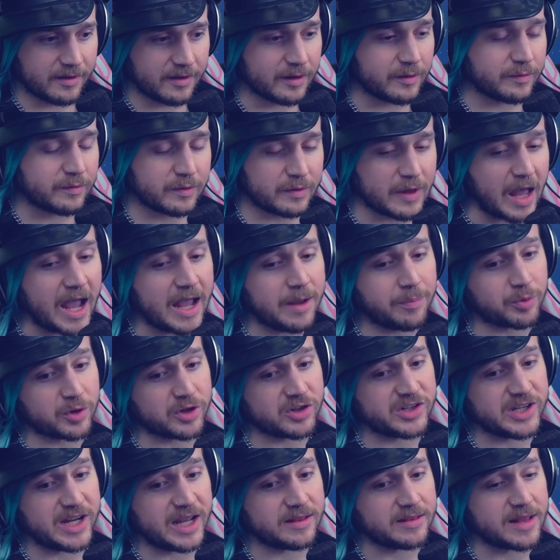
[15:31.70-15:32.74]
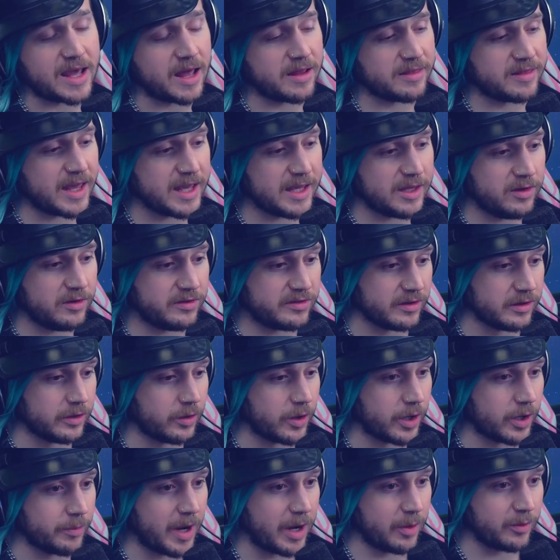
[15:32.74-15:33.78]
I appreciate that. Thank you,
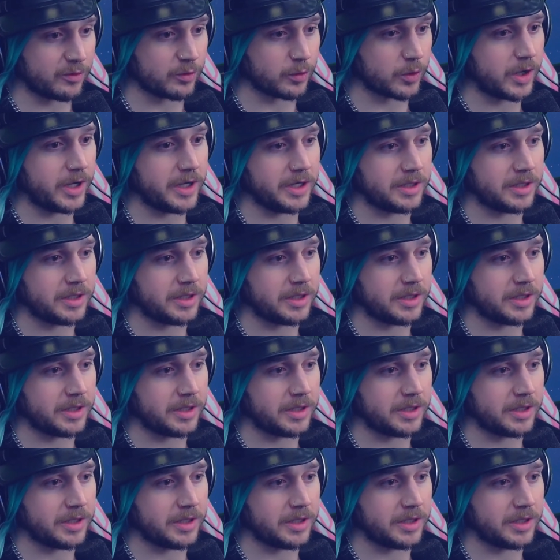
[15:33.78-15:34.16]
Zalorm. I was worried.